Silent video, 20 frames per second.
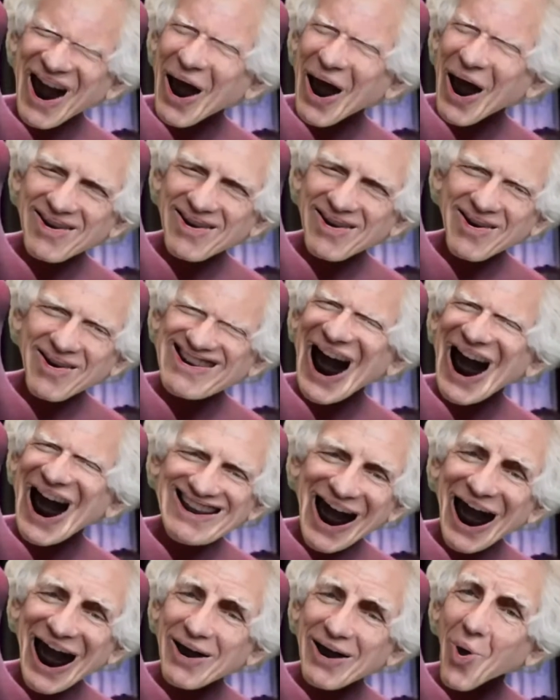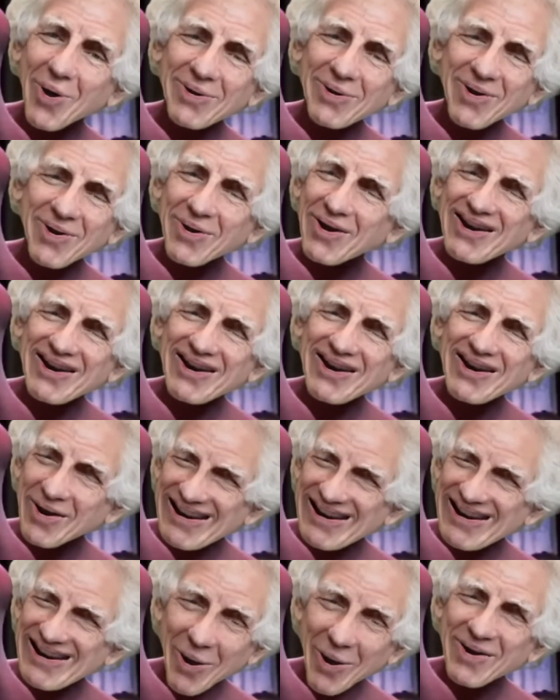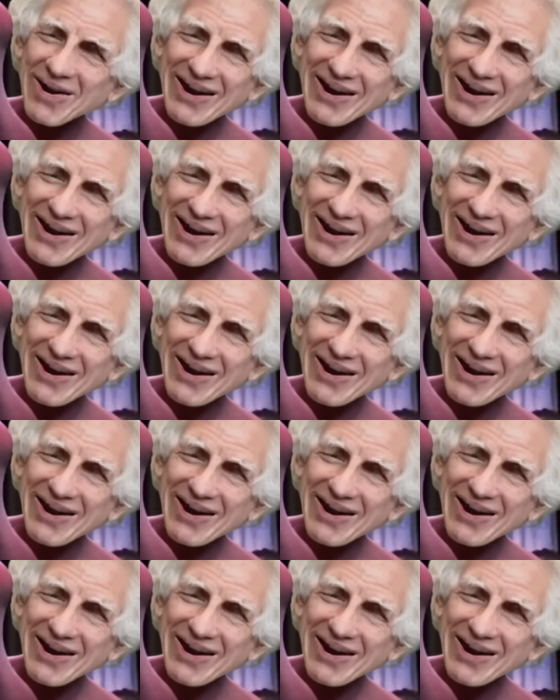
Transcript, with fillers: you like that Arthur sauce, don't you?